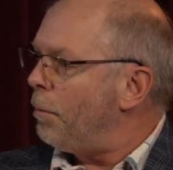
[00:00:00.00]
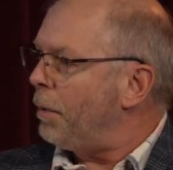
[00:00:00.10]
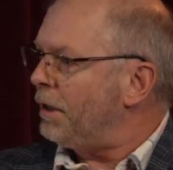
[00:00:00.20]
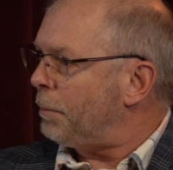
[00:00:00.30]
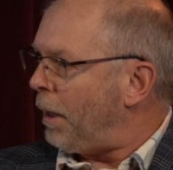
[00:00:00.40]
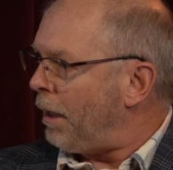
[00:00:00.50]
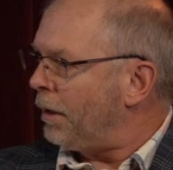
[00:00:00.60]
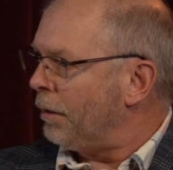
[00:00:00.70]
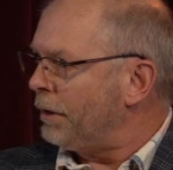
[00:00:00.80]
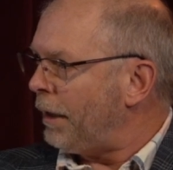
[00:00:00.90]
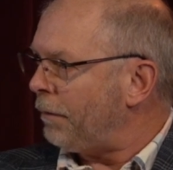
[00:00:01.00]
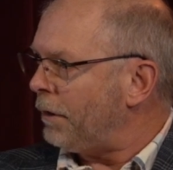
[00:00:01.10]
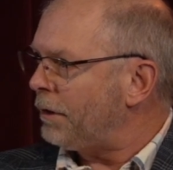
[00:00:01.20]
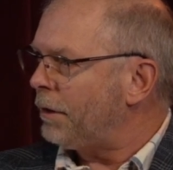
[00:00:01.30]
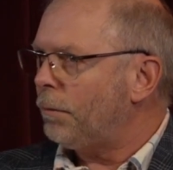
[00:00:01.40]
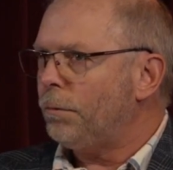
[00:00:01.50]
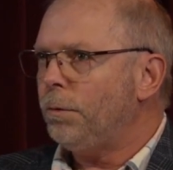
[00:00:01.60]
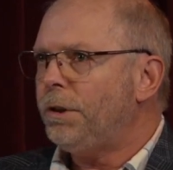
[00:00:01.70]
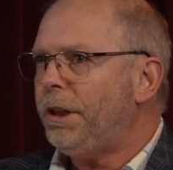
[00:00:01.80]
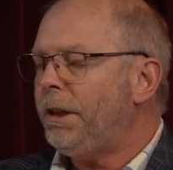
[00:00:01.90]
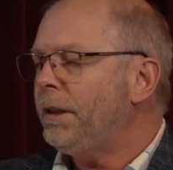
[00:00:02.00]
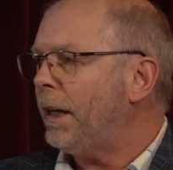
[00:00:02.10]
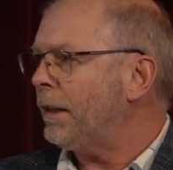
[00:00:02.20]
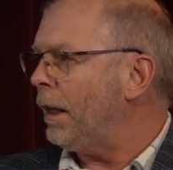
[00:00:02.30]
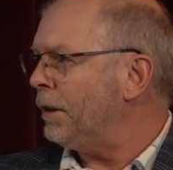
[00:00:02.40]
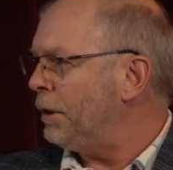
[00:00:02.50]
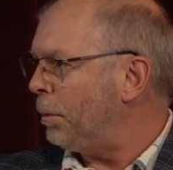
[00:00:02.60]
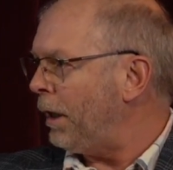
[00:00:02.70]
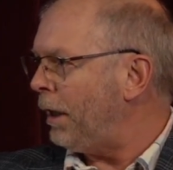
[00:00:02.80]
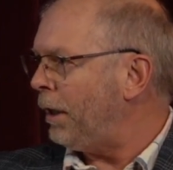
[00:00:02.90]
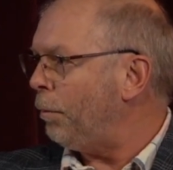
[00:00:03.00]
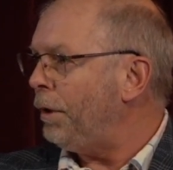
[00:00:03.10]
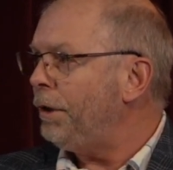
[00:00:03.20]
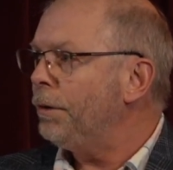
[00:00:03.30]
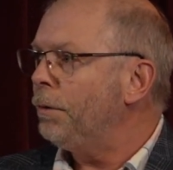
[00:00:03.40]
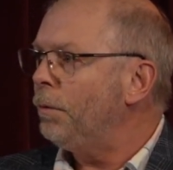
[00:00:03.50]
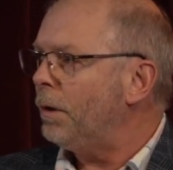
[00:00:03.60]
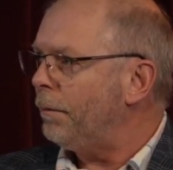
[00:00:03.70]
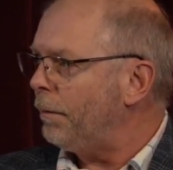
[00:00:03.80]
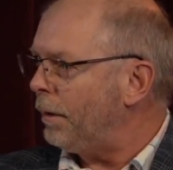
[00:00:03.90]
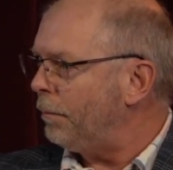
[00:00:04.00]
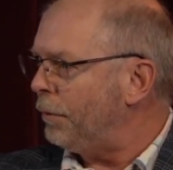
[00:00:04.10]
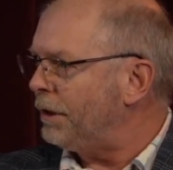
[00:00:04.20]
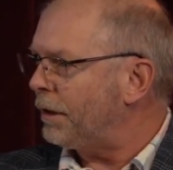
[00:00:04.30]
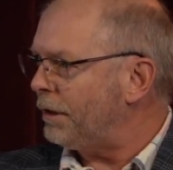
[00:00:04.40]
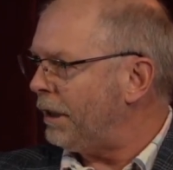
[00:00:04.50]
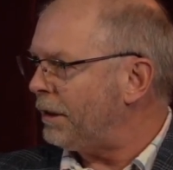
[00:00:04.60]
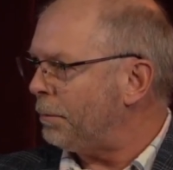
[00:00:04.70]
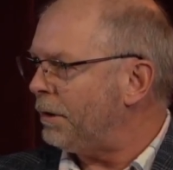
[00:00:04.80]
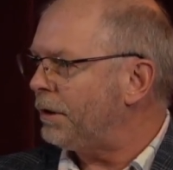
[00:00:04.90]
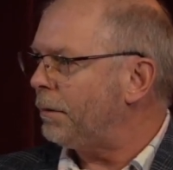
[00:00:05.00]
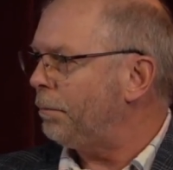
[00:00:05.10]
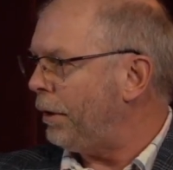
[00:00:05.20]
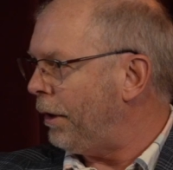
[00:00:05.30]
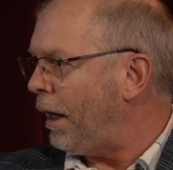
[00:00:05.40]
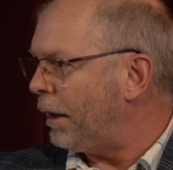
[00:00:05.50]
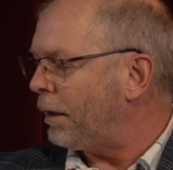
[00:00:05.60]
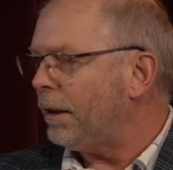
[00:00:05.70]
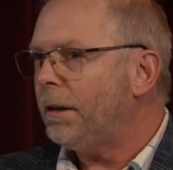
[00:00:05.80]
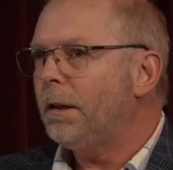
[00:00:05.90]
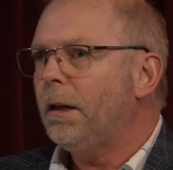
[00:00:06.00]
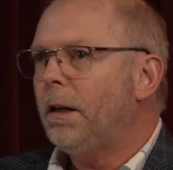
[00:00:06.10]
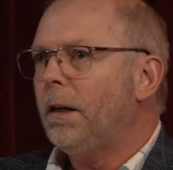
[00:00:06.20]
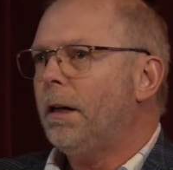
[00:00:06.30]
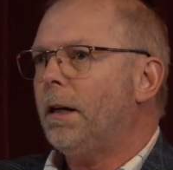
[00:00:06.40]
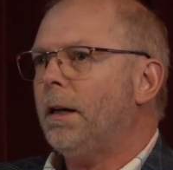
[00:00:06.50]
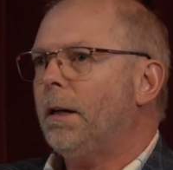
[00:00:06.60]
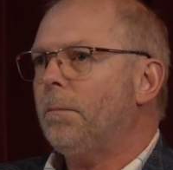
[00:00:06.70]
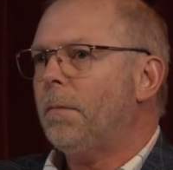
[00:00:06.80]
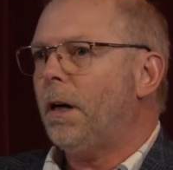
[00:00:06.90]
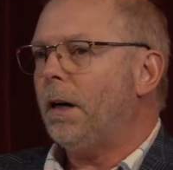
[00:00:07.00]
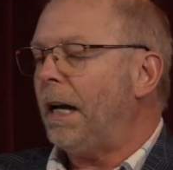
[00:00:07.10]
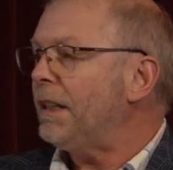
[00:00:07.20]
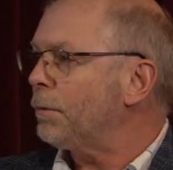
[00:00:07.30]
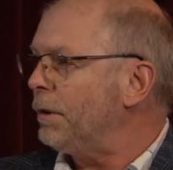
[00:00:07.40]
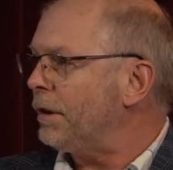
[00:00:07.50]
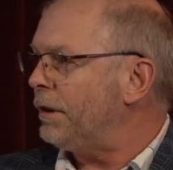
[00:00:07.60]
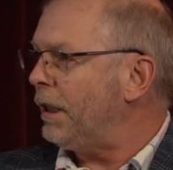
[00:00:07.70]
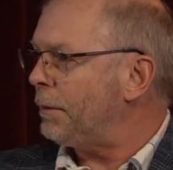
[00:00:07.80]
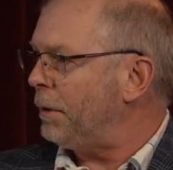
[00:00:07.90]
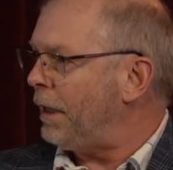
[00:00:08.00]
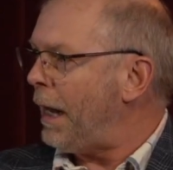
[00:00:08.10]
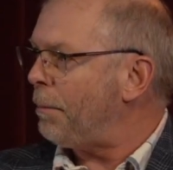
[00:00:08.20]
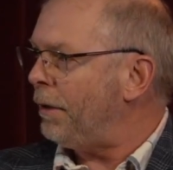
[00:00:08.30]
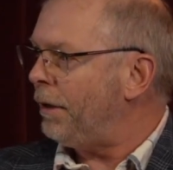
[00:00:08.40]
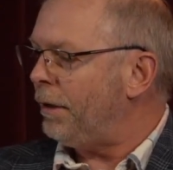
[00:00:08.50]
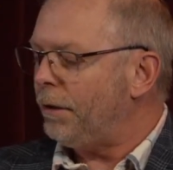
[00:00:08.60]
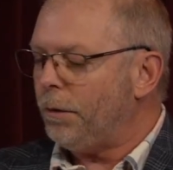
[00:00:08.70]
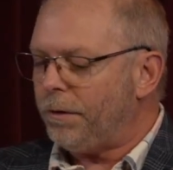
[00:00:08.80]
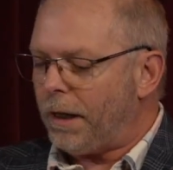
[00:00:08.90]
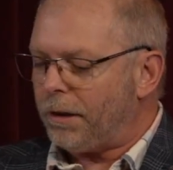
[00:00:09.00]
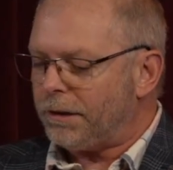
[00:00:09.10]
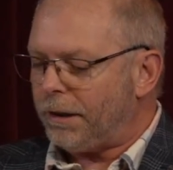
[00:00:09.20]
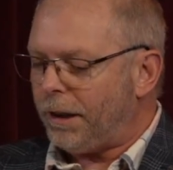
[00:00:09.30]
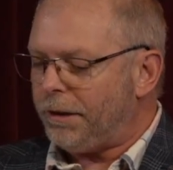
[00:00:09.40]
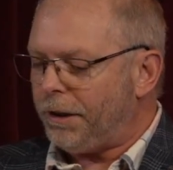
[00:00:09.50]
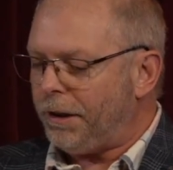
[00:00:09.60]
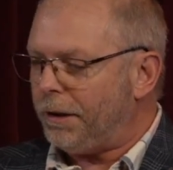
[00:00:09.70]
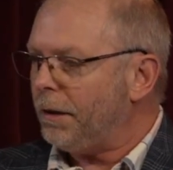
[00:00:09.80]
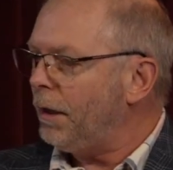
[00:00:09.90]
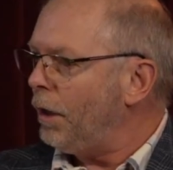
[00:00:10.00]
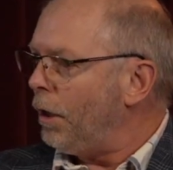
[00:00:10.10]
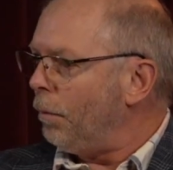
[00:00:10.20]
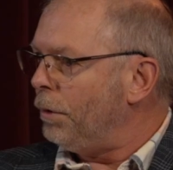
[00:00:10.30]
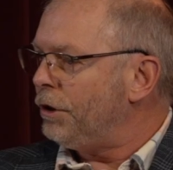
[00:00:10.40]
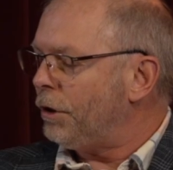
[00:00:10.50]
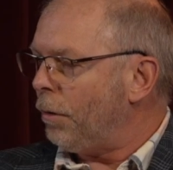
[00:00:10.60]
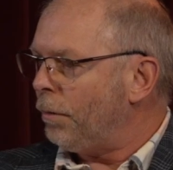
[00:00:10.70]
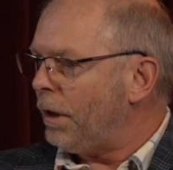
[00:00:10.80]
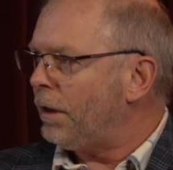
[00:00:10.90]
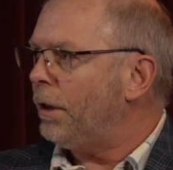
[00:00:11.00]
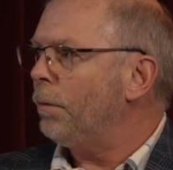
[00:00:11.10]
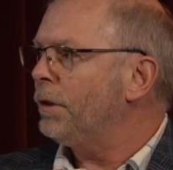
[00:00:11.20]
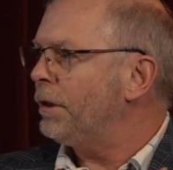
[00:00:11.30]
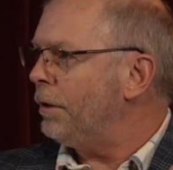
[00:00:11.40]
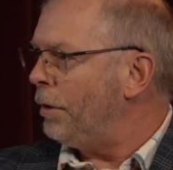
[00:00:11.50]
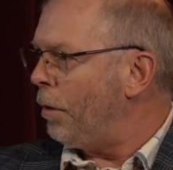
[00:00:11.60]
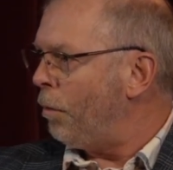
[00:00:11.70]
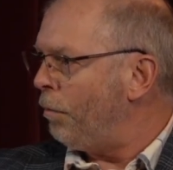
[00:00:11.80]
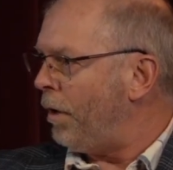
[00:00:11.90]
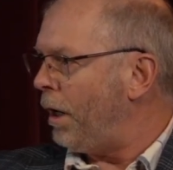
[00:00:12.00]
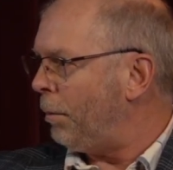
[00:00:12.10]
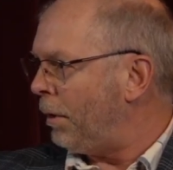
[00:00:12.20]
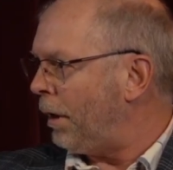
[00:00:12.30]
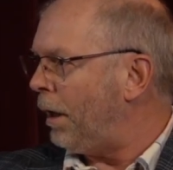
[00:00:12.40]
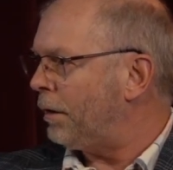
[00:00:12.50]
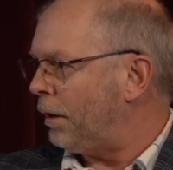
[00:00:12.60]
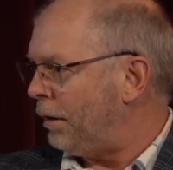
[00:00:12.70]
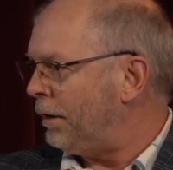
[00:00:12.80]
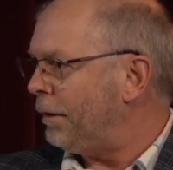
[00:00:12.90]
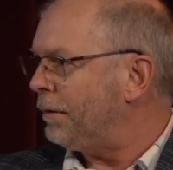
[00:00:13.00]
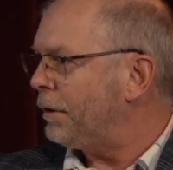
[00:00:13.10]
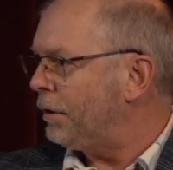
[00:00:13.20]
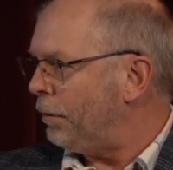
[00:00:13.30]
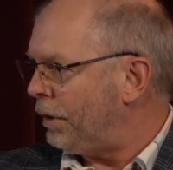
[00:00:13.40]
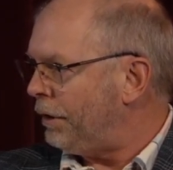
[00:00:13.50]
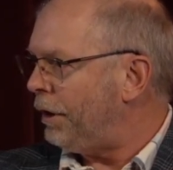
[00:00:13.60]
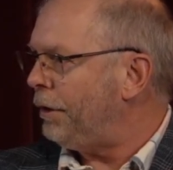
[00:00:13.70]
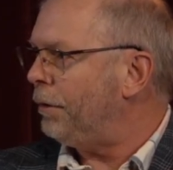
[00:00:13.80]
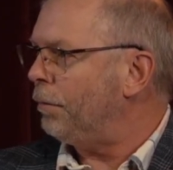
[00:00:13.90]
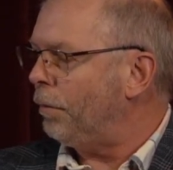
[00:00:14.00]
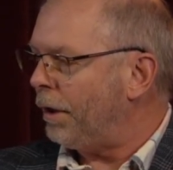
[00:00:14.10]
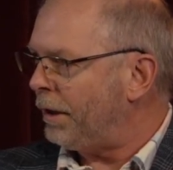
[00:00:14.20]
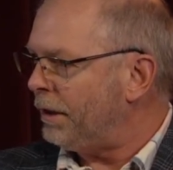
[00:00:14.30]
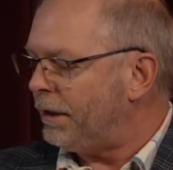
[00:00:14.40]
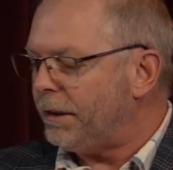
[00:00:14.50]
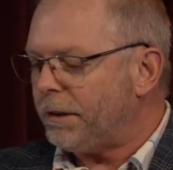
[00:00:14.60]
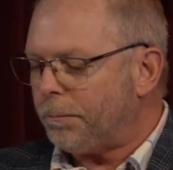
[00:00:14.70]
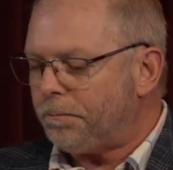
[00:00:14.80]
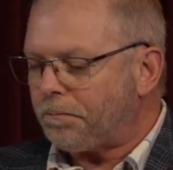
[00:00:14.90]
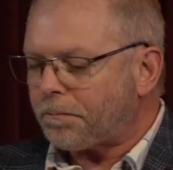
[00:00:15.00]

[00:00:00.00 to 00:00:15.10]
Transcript: But as part of those efforts, routine technology planning, we do risk assessments periodically. Um, our last risk assessment happened in 2018, which showed that there was no viable alternatives to continue running the system.